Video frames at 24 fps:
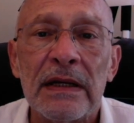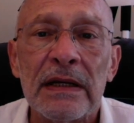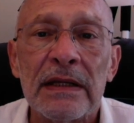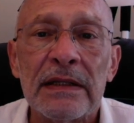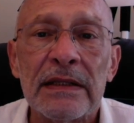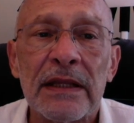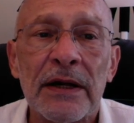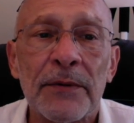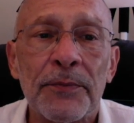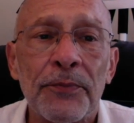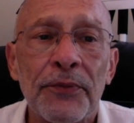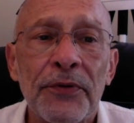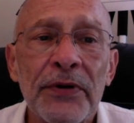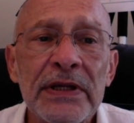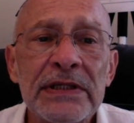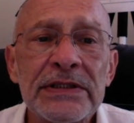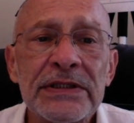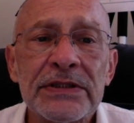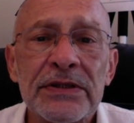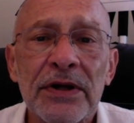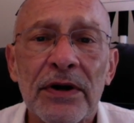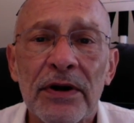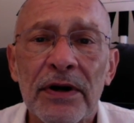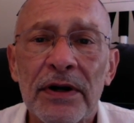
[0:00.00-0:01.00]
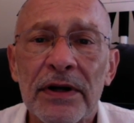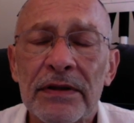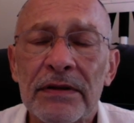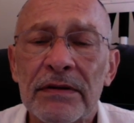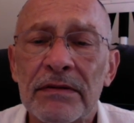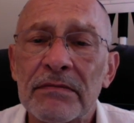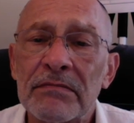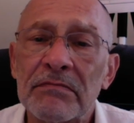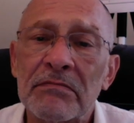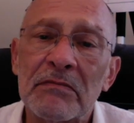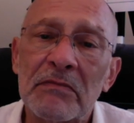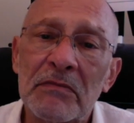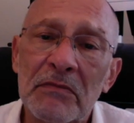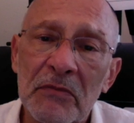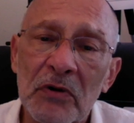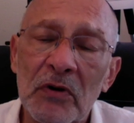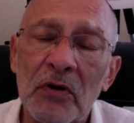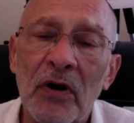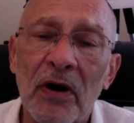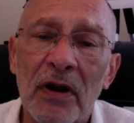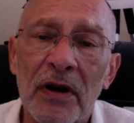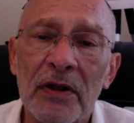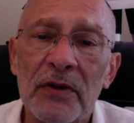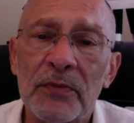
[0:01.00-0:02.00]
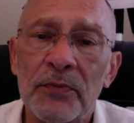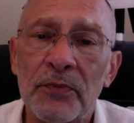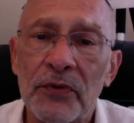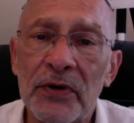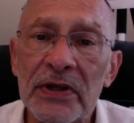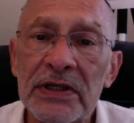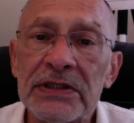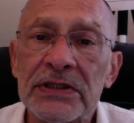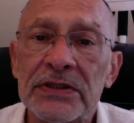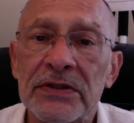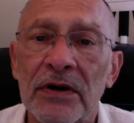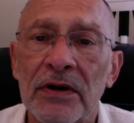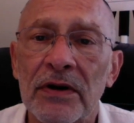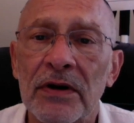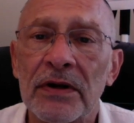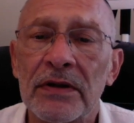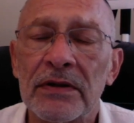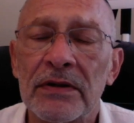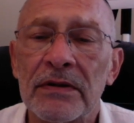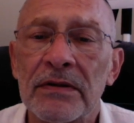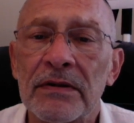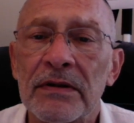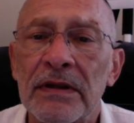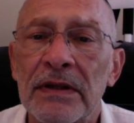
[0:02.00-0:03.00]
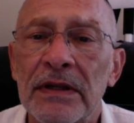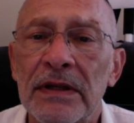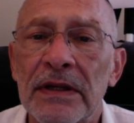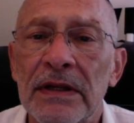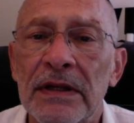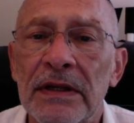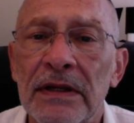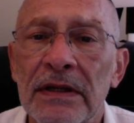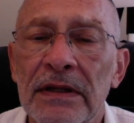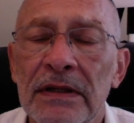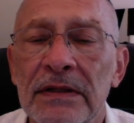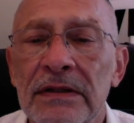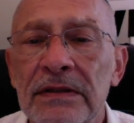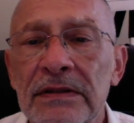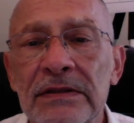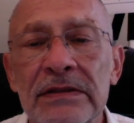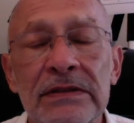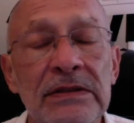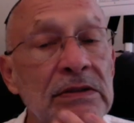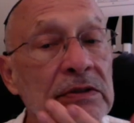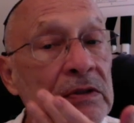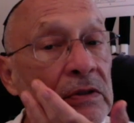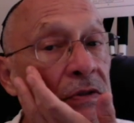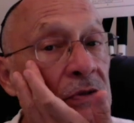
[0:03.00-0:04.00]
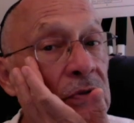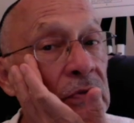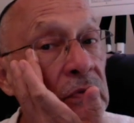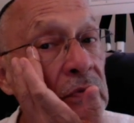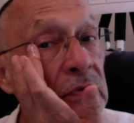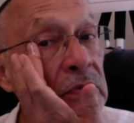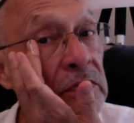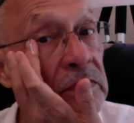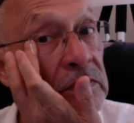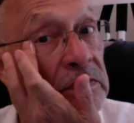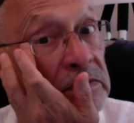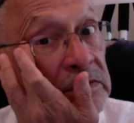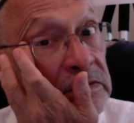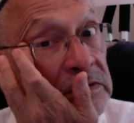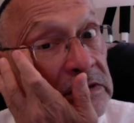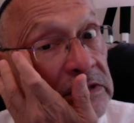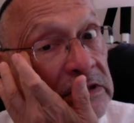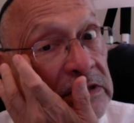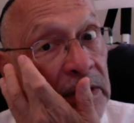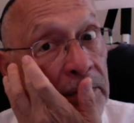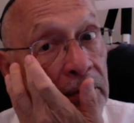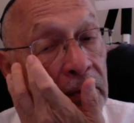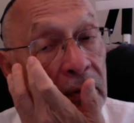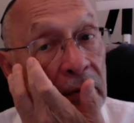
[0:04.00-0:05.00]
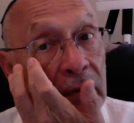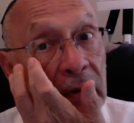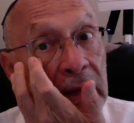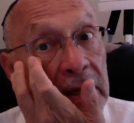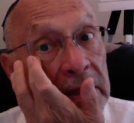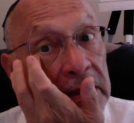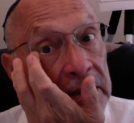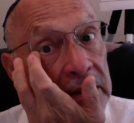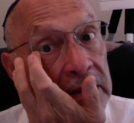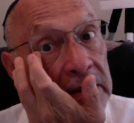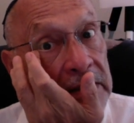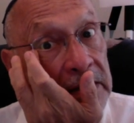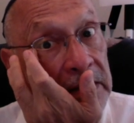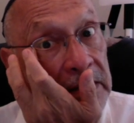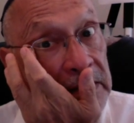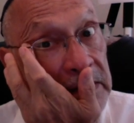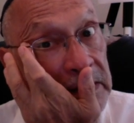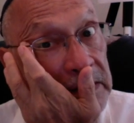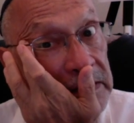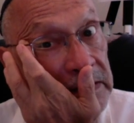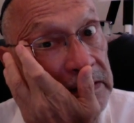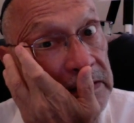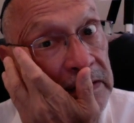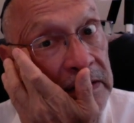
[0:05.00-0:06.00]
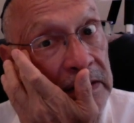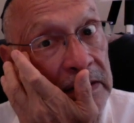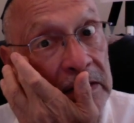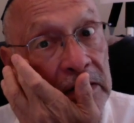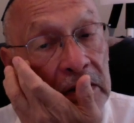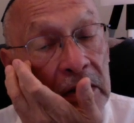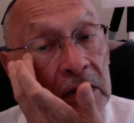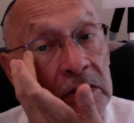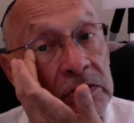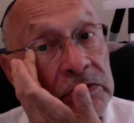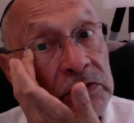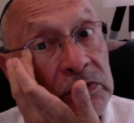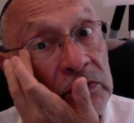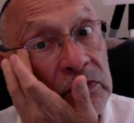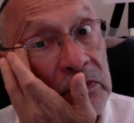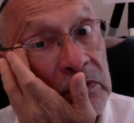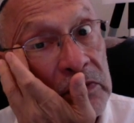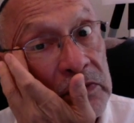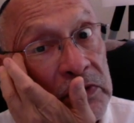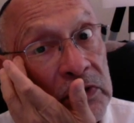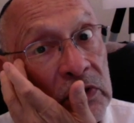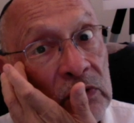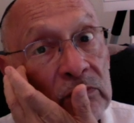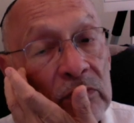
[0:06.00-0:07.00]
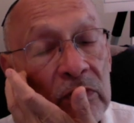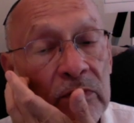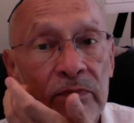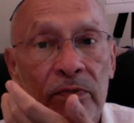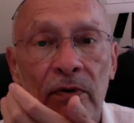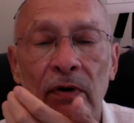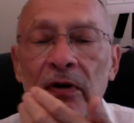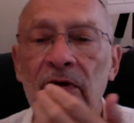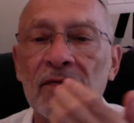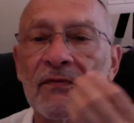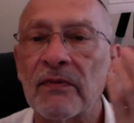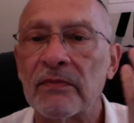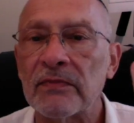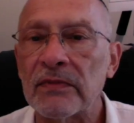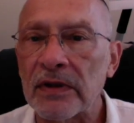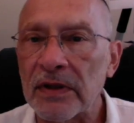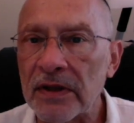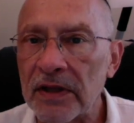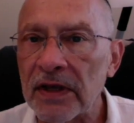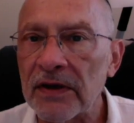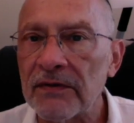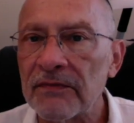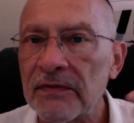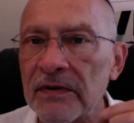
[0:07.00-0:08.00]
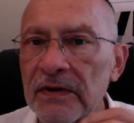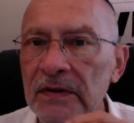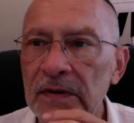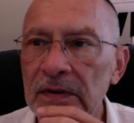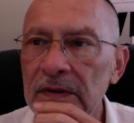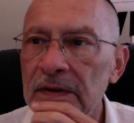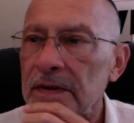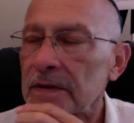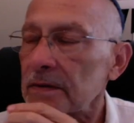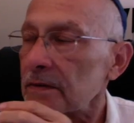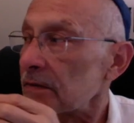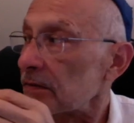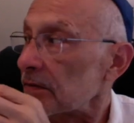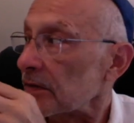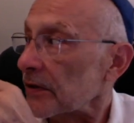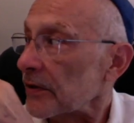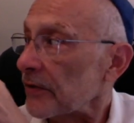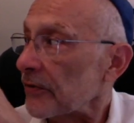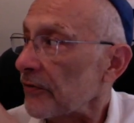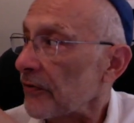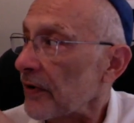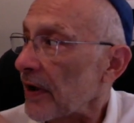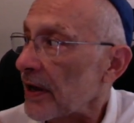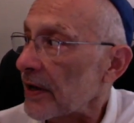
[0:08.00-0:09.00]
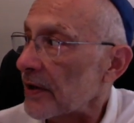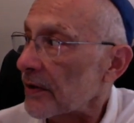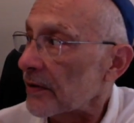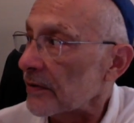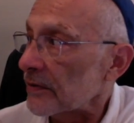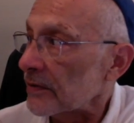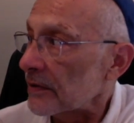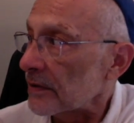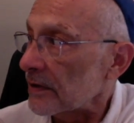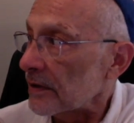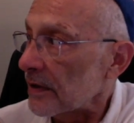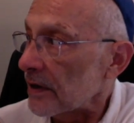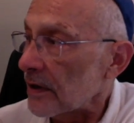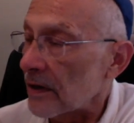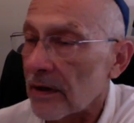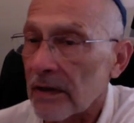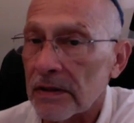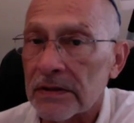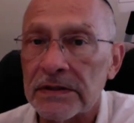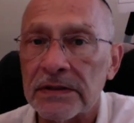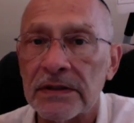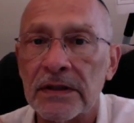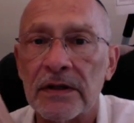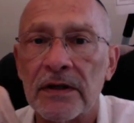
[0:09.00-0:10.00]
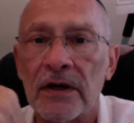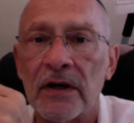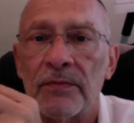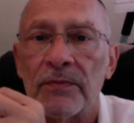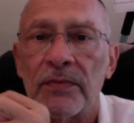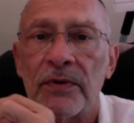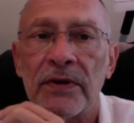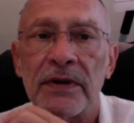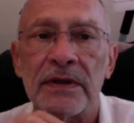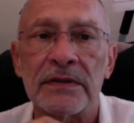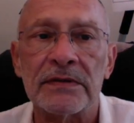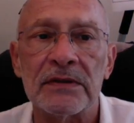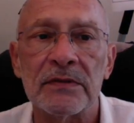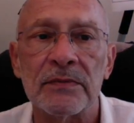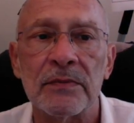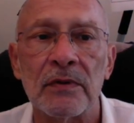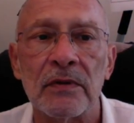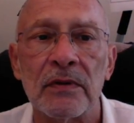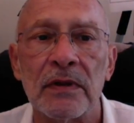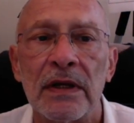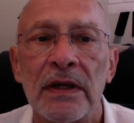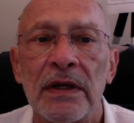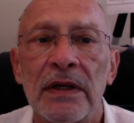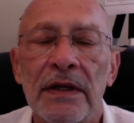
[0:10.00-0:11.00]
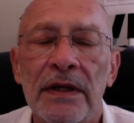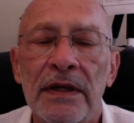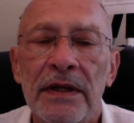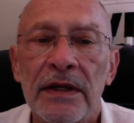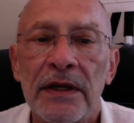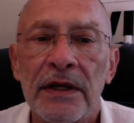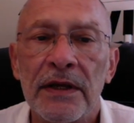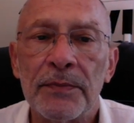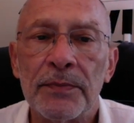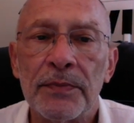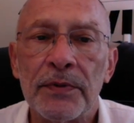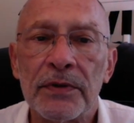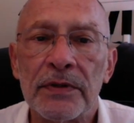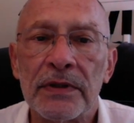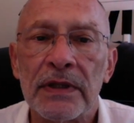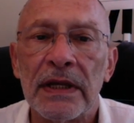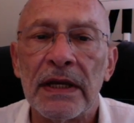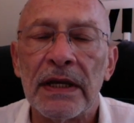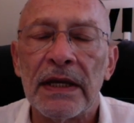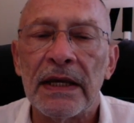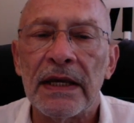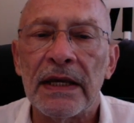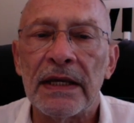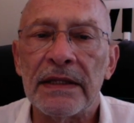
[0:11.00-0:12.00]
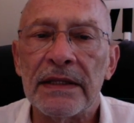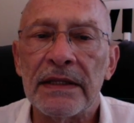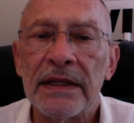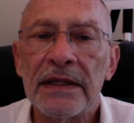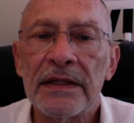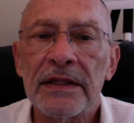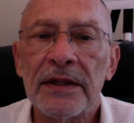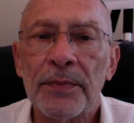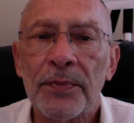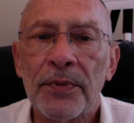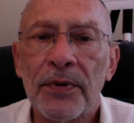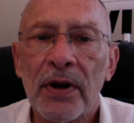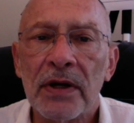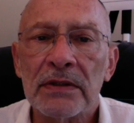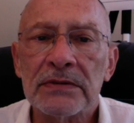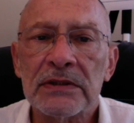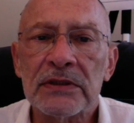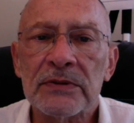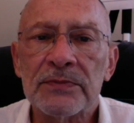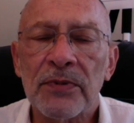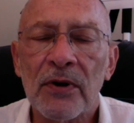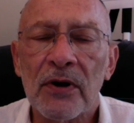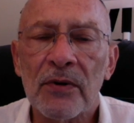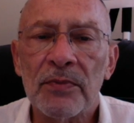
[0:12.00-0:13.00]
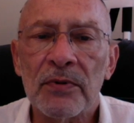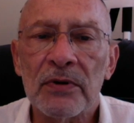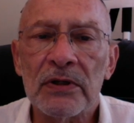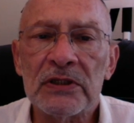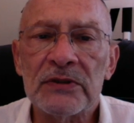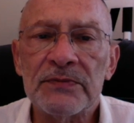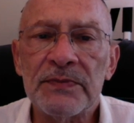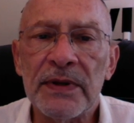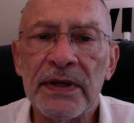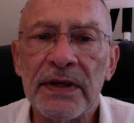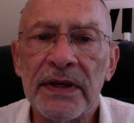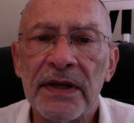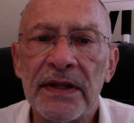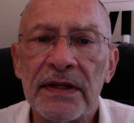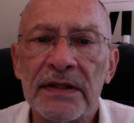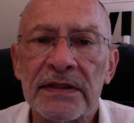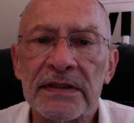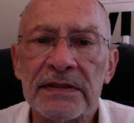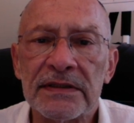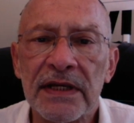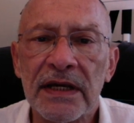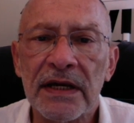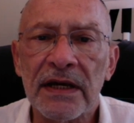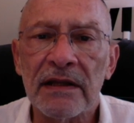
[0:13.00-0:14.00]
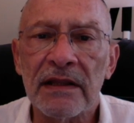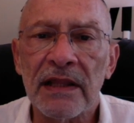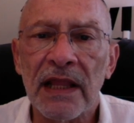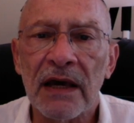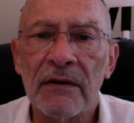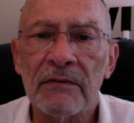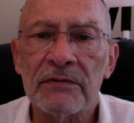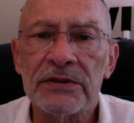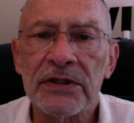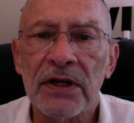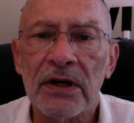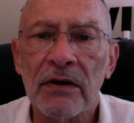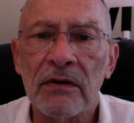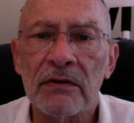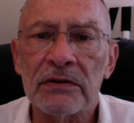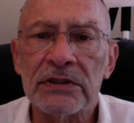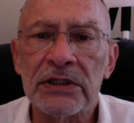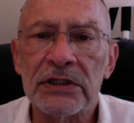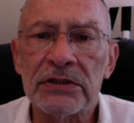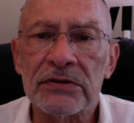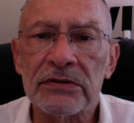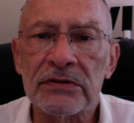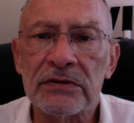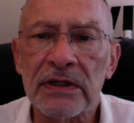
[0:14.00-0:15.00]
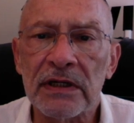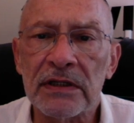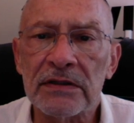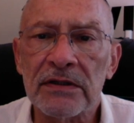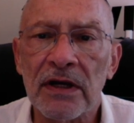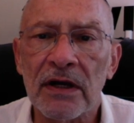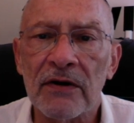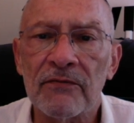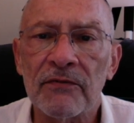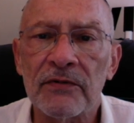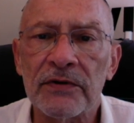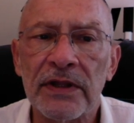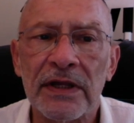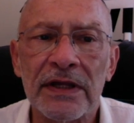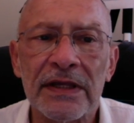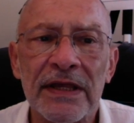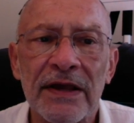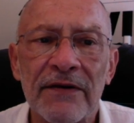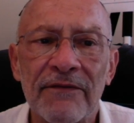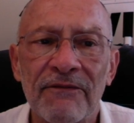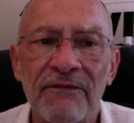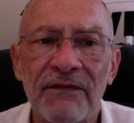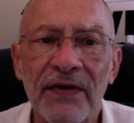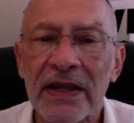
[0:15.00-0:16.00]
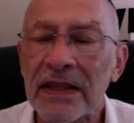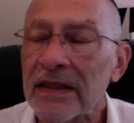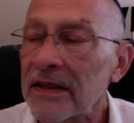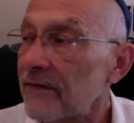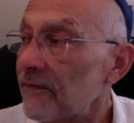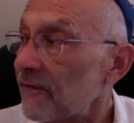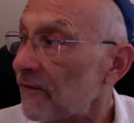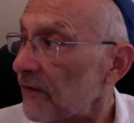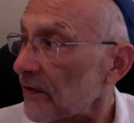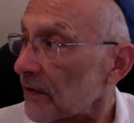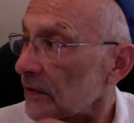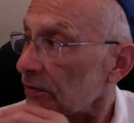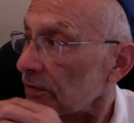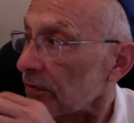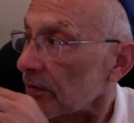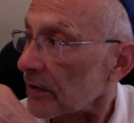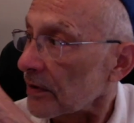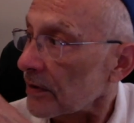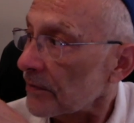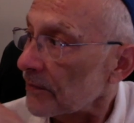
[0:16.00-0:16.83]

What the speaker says: The pre-start, to call it pre-start, so to separate the cultural human part from the given or the creator, he calls it the comprehensible input. And then the process, properly speaking, the second language acquisition takes off with the affective filter,